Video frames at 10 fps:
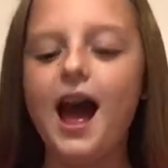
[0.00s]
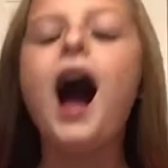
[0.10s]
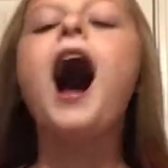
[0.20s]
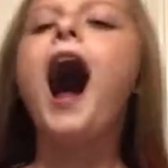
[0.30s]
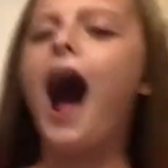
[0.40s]

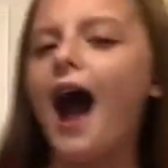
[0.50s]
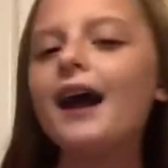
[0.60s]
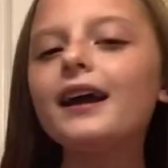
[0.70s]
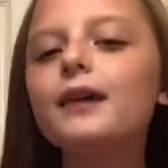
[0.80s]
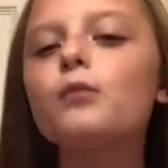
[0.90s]

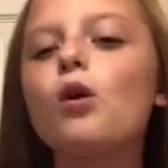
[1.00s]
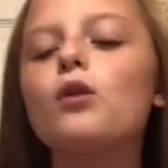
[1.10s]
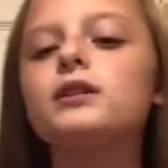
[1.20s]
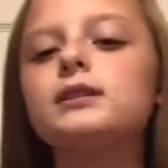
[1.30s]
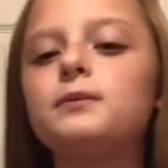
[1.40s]
I am
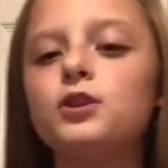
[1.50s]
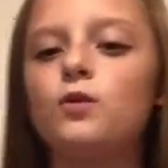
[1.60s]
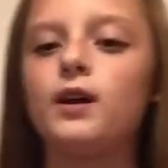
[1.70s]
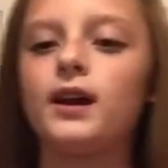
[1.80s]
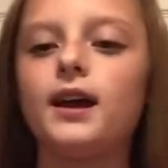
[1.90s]
going to be
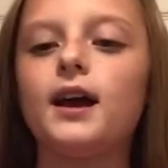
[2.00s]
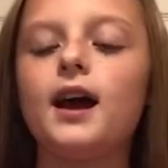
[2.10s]
doing